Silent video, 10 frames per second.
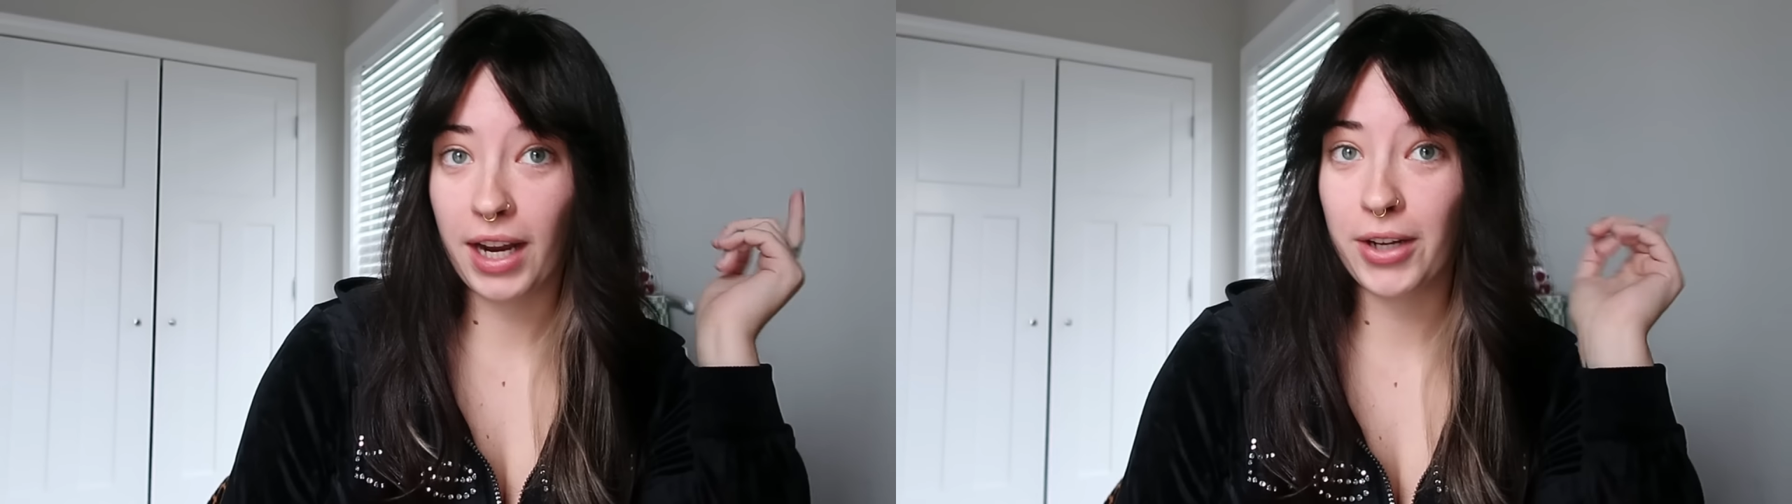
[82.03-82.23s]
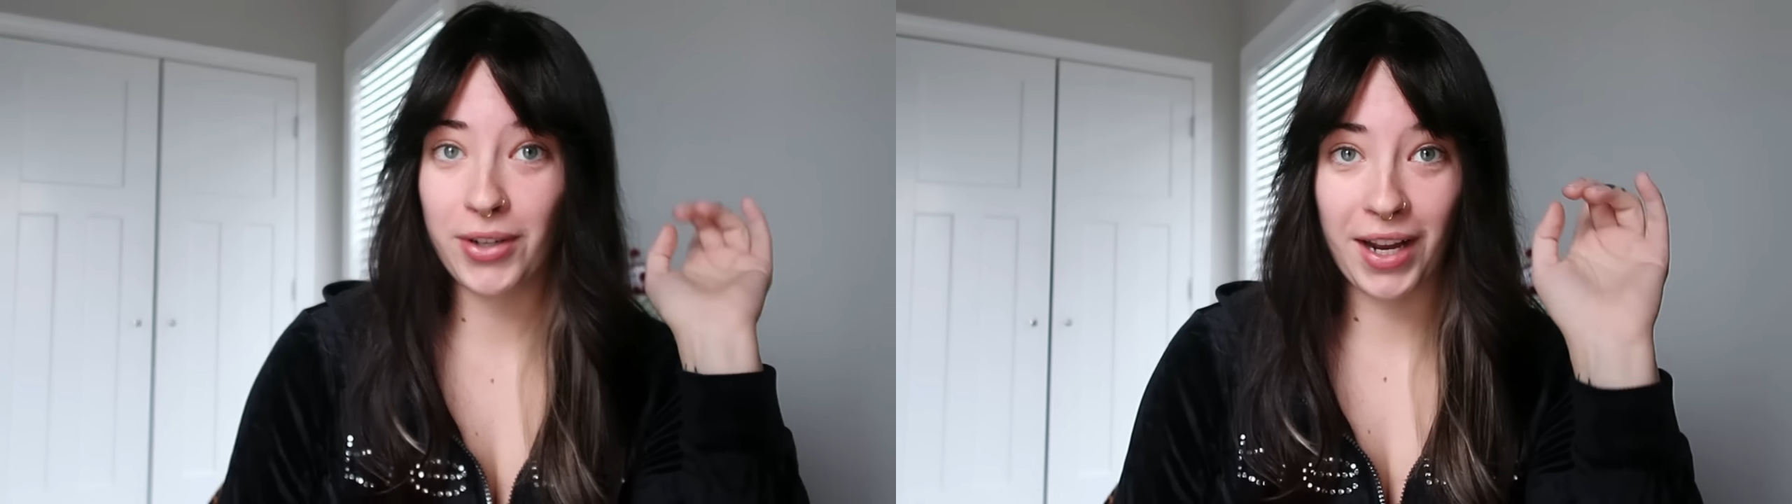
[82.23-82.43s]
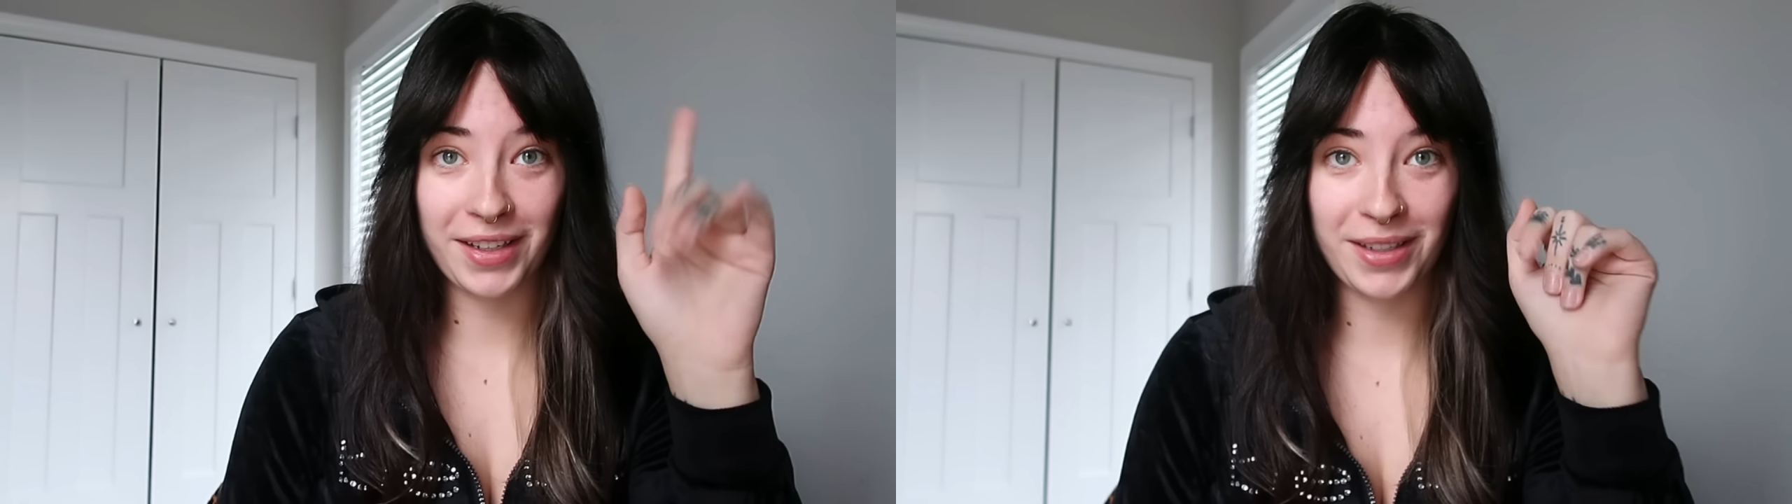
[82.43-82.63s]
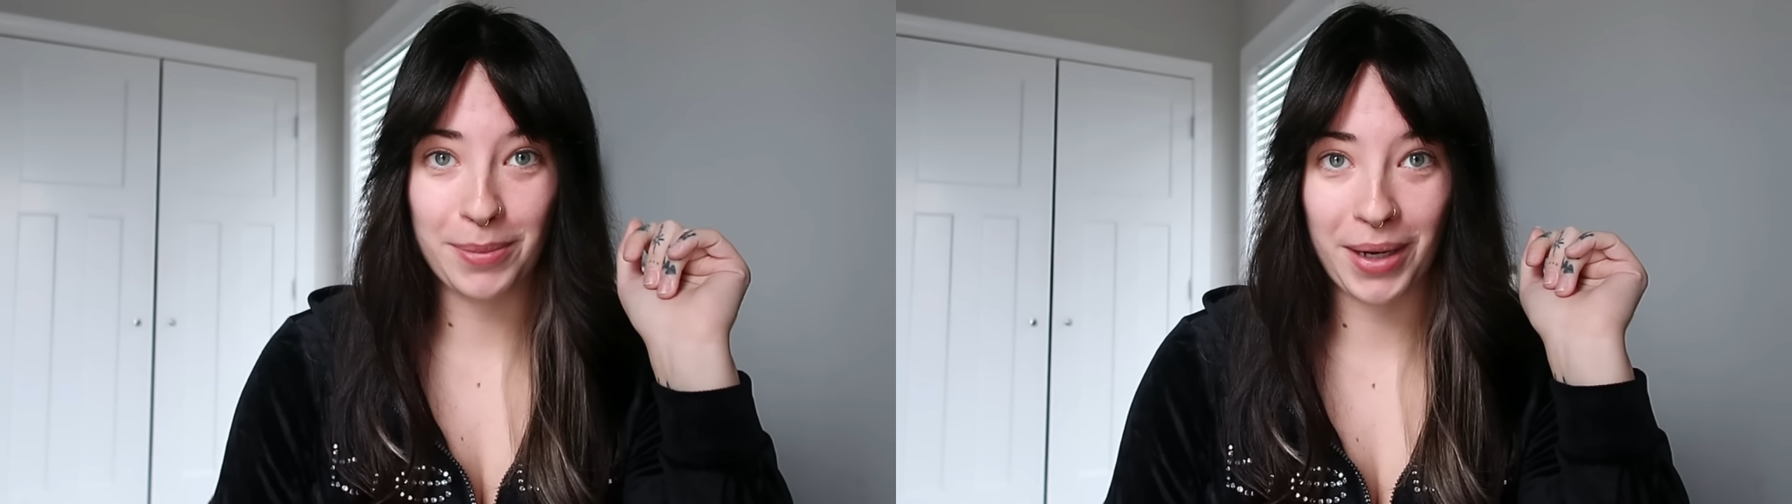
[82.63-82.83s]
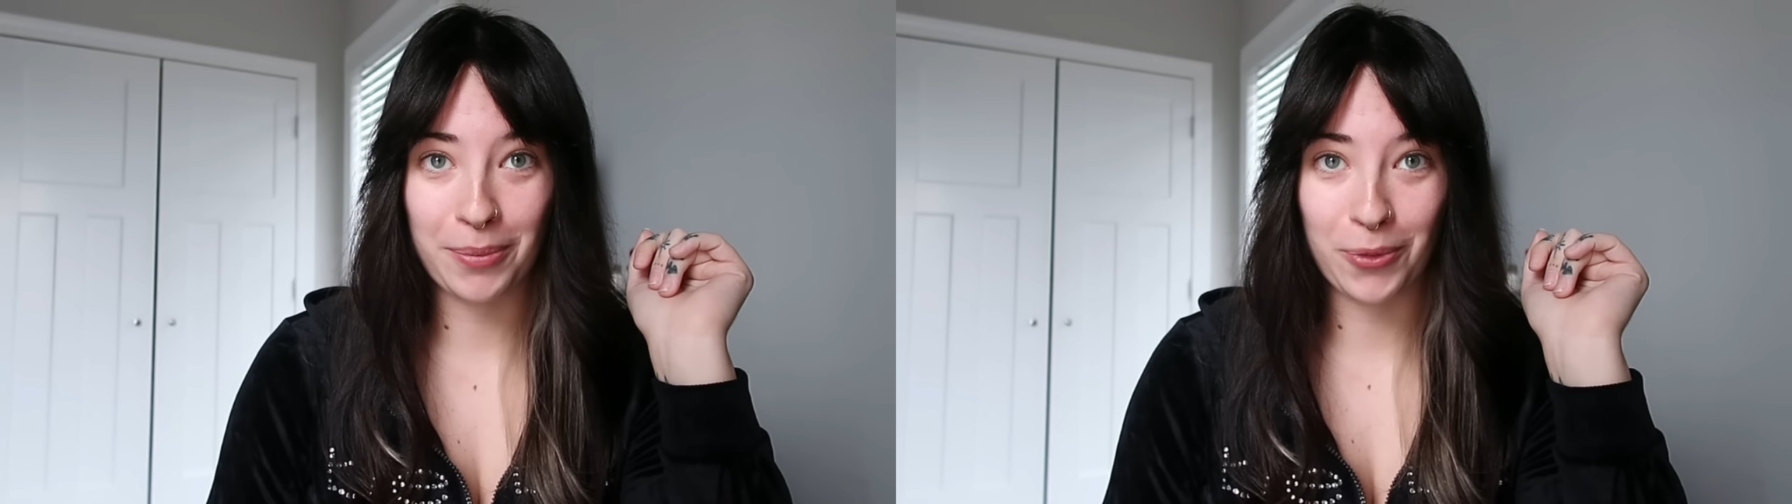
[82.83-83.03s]
I do not need to
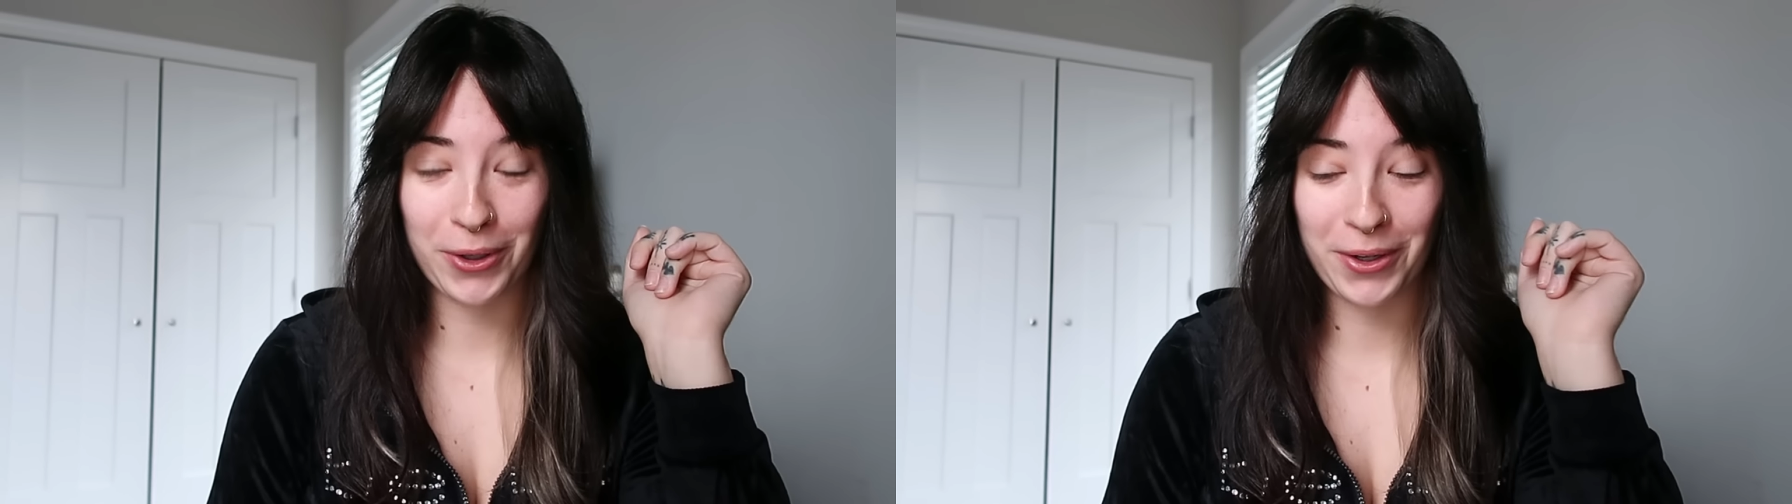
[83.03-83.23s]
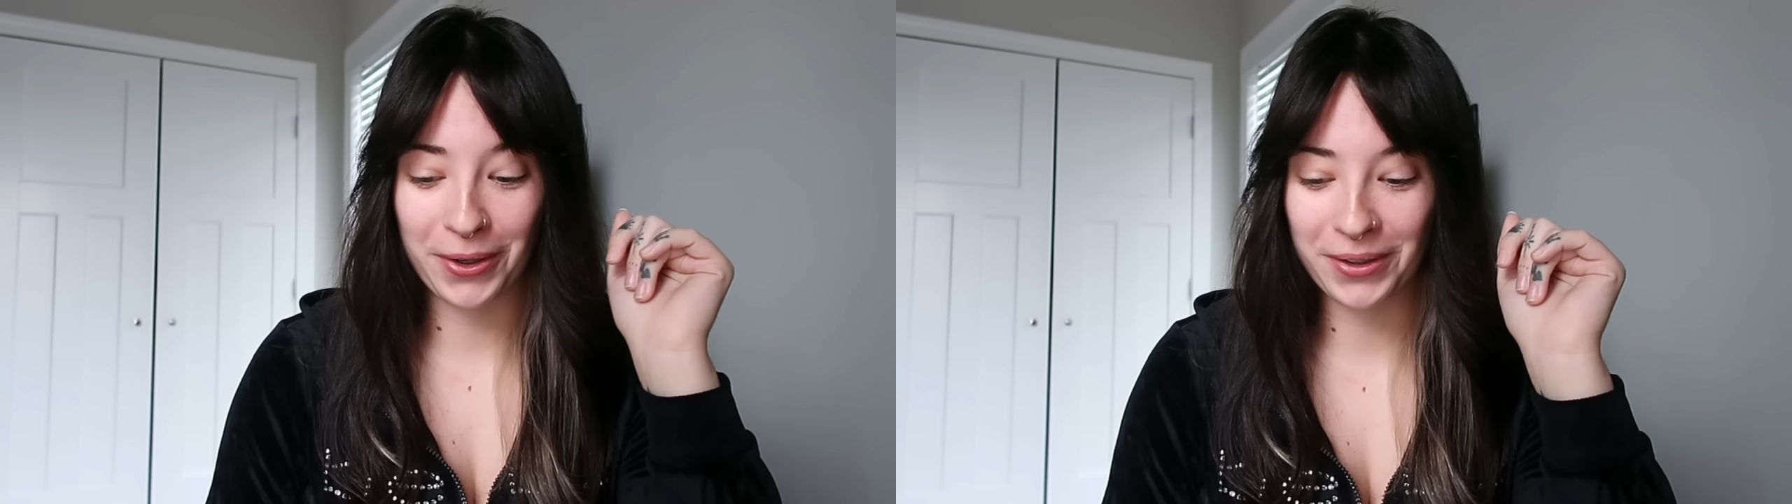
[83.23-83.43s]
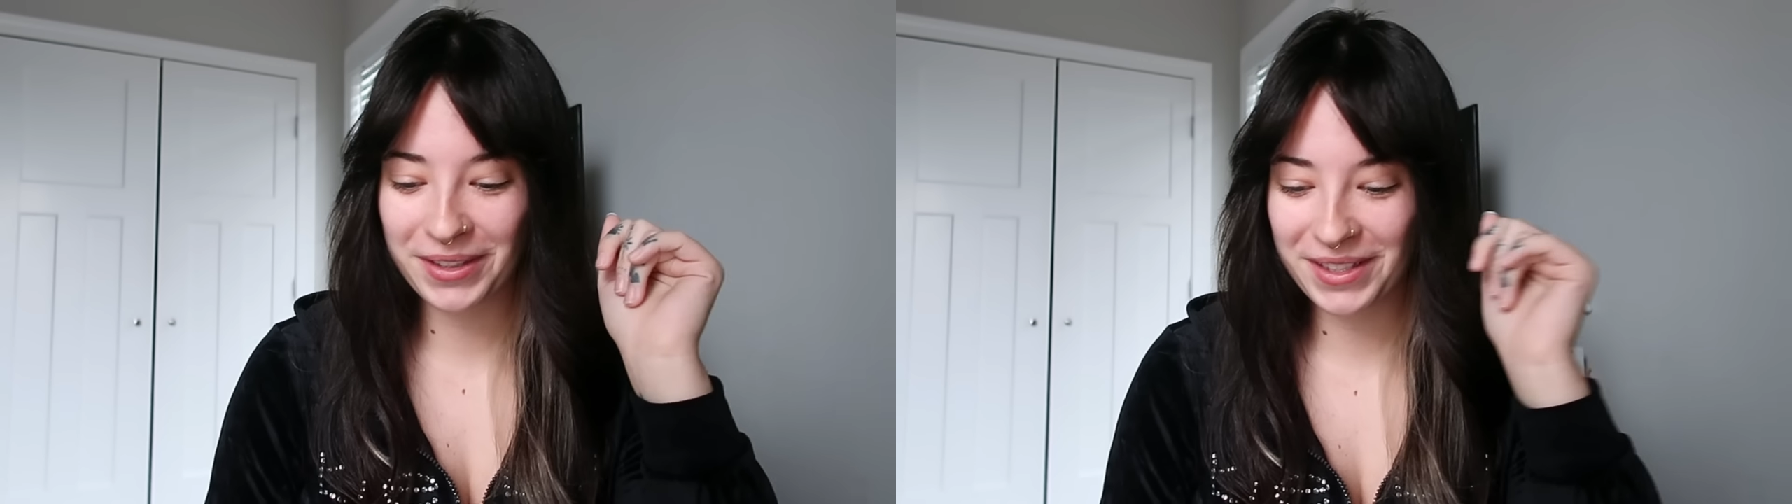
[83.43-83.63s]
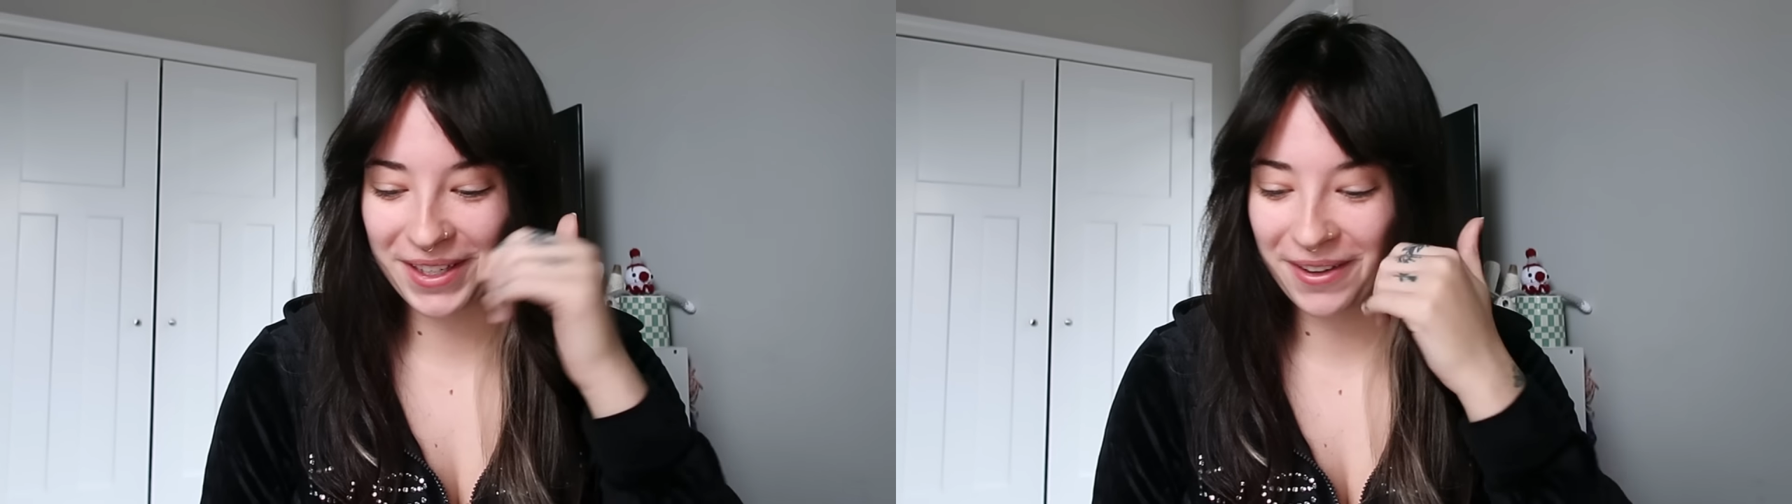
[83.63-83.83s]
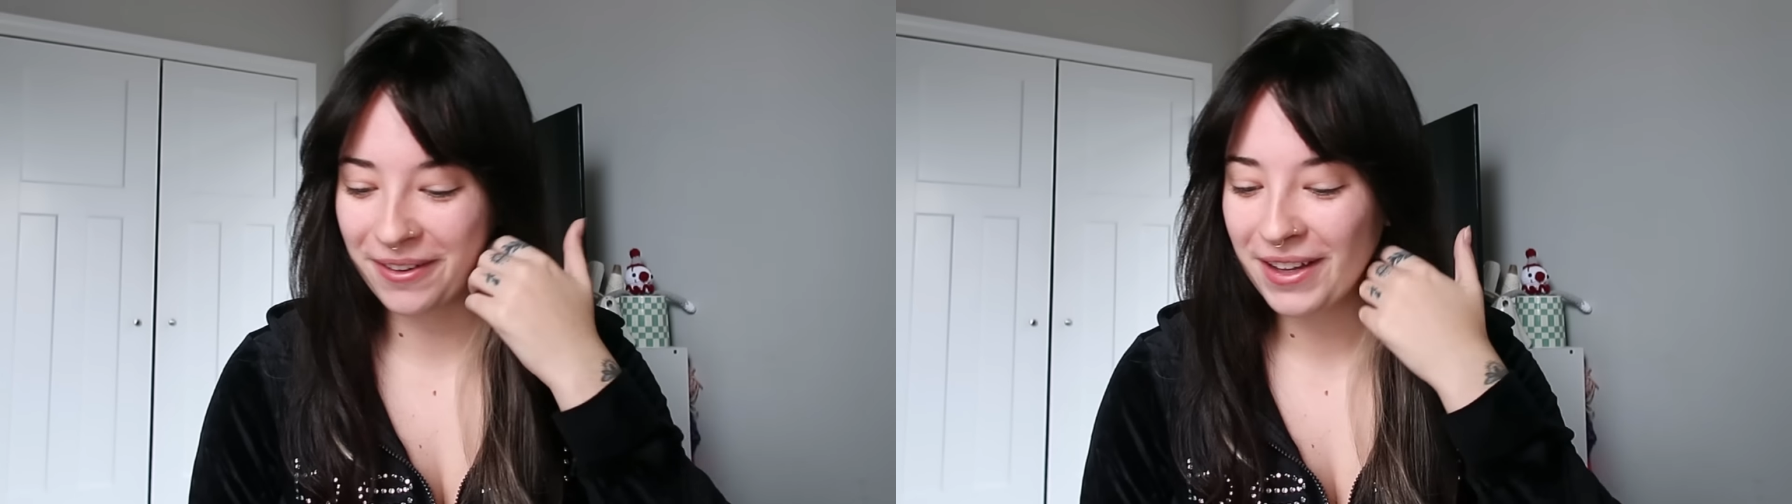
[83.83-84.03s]
buy more yarn,
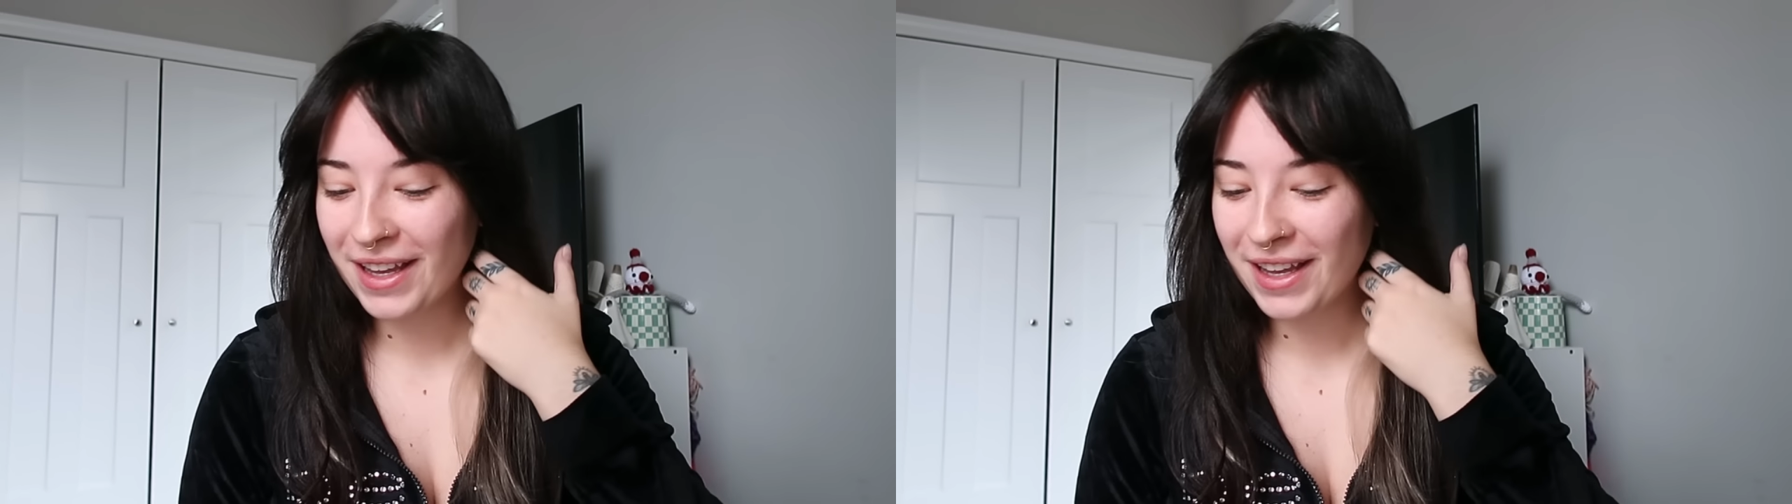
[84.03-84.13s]
so